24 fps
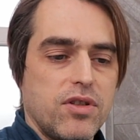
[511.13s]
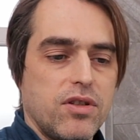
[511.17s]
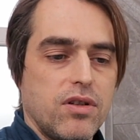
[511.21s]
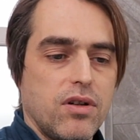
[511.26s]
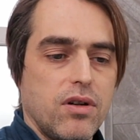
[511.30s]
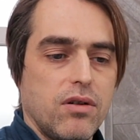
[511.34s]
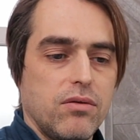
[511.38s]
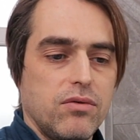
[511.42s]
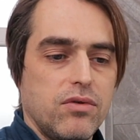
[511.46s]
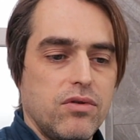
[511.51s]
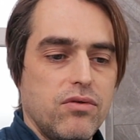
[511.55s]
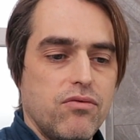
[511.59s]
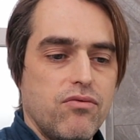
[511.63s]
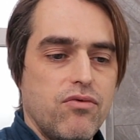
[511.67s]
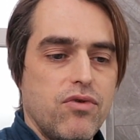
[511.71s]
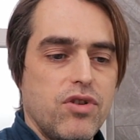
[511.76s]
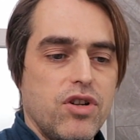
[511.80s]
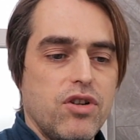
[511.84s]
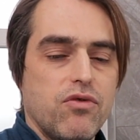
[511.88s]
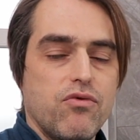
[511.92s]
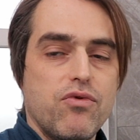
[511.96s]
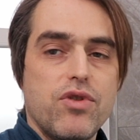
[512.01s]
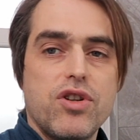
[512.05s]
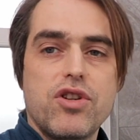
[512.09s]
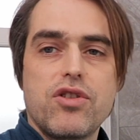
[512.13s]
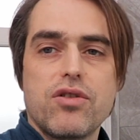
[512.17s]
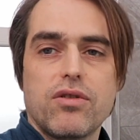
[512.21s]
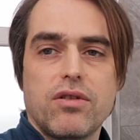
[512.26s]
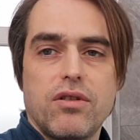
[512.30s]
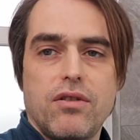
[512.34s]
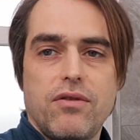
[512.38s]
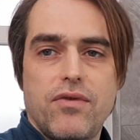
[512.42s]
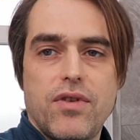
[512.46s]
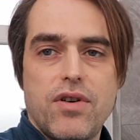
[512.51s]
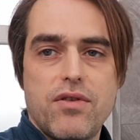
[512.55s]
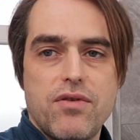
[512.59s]
So the
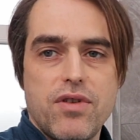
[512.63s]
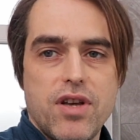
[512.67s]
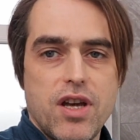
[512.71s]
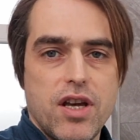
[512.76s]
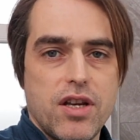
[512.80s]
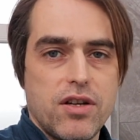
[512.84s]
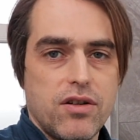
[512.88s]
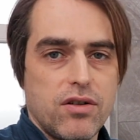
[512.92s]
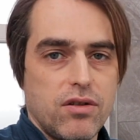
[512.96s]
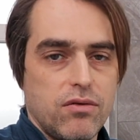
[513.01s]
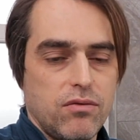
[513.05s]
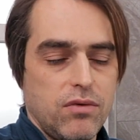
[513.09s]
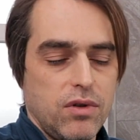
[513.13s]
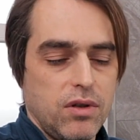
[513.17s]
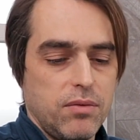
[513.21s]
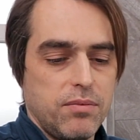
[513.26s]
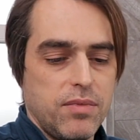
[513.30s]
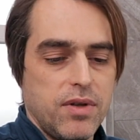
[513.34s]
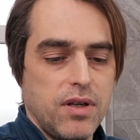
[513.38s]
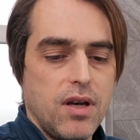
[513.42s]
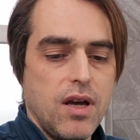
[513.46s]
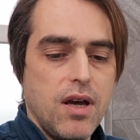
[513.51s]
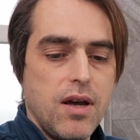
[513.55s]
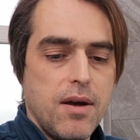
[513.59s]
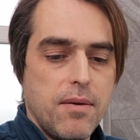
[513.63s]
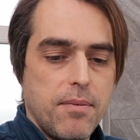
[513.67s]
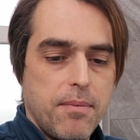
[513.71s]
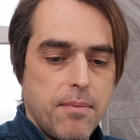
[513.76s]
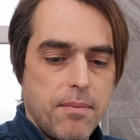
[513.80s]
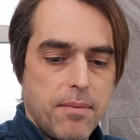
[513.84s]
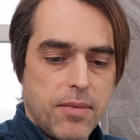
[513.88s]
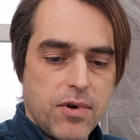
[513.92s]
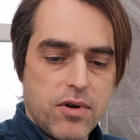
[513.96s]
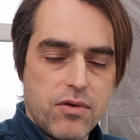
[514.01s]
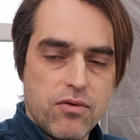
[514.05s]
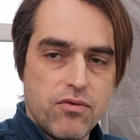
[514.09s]
regional variation will be
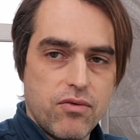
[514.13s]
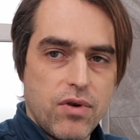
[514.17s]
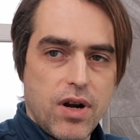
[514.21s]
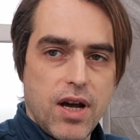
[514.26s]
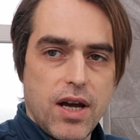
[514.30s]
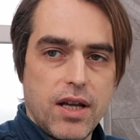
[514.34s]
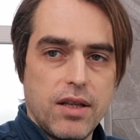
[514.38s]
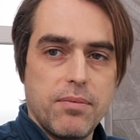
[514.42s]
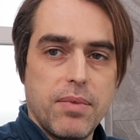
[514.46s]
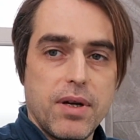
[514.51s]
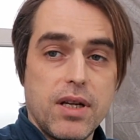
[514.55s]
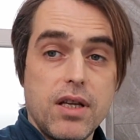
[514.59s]
great.